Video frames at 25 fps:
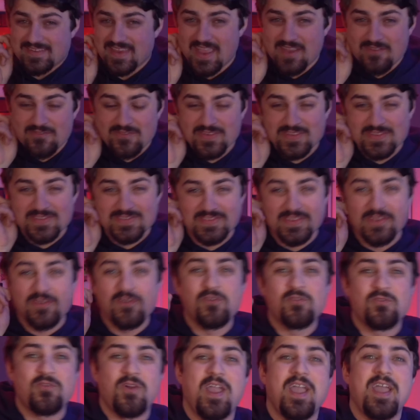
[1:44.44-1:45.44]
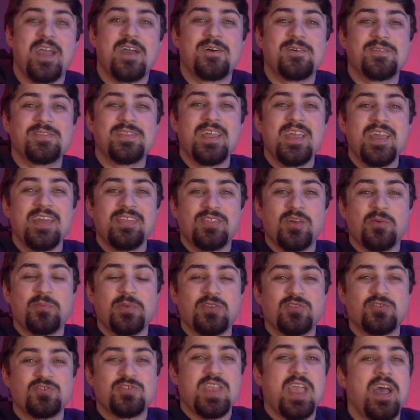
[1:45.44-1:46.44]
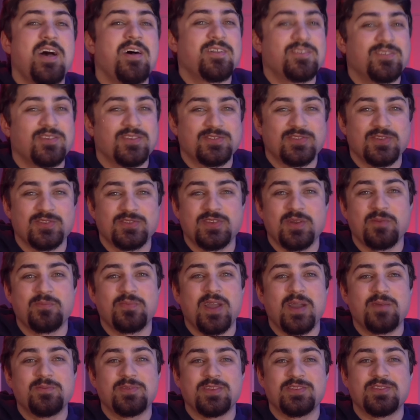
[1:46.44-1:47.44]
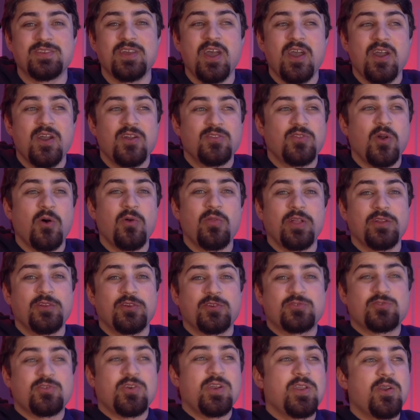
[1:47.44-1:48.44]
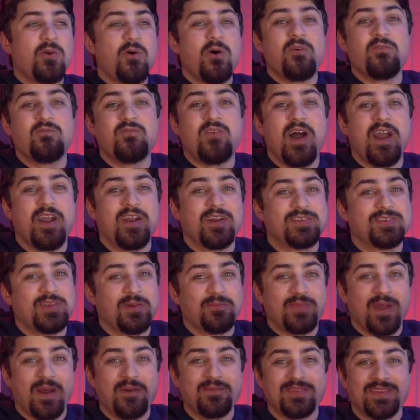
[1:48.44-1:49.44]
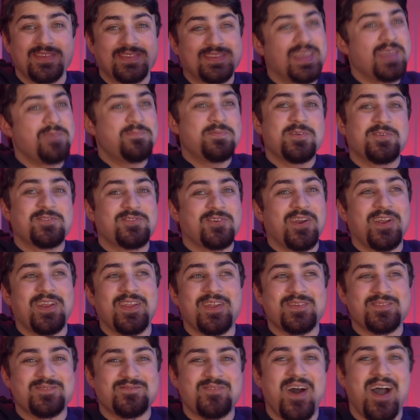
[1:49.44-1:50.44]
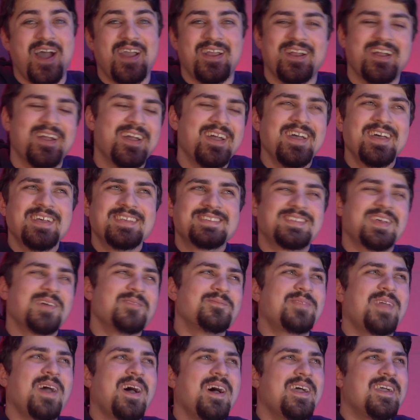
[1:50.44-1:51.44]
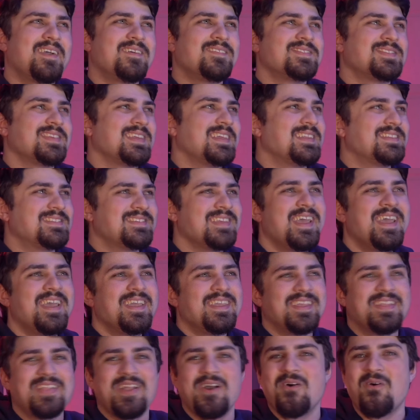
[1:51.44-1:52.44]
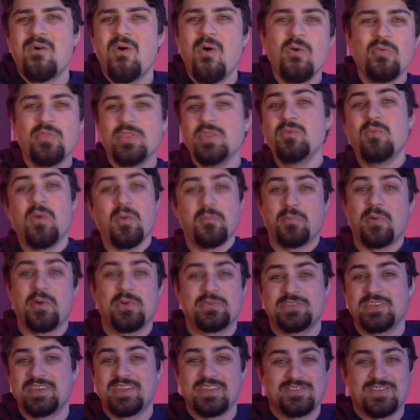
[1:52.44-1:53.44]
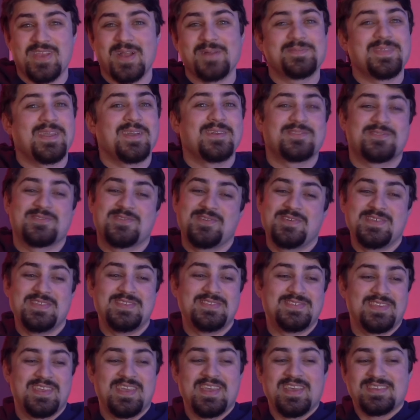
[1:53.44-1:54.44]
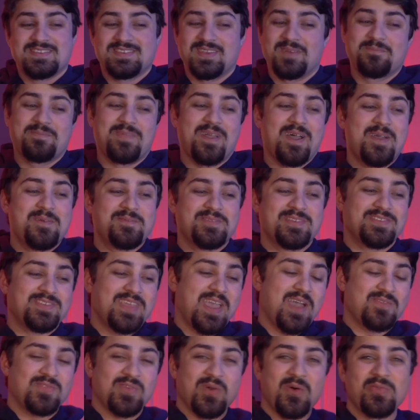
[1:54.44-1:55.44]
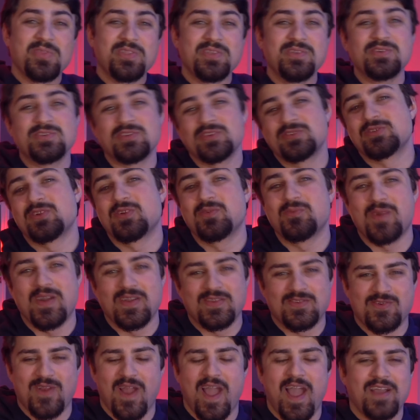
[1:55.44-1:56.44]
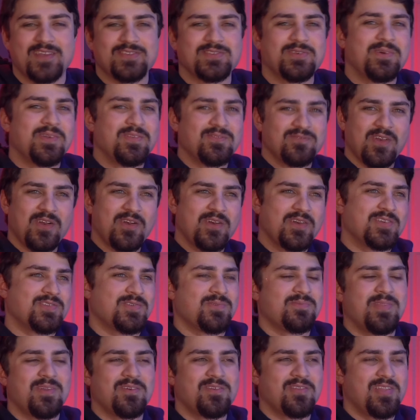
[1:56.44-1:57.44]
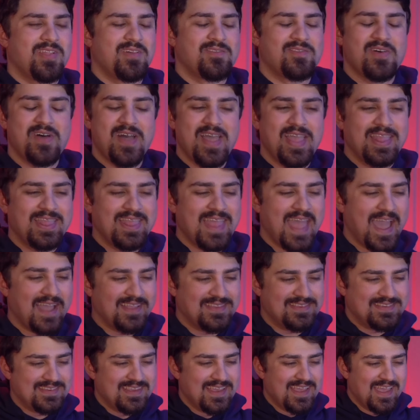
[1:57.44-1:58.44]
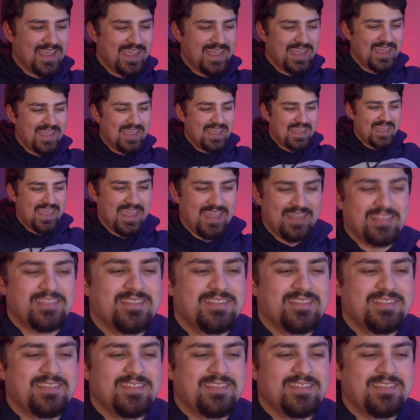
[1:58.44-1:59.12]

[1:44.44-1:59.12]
Every single round, there'll be challenges. So sometimes it's don't let your train go on fire. Sometimes it's keep your train on fire. Sometimes it's, only one person can chop down trees. Sometimes it's you have to only use a certain amount of track. So it varies from level to level. And that's it,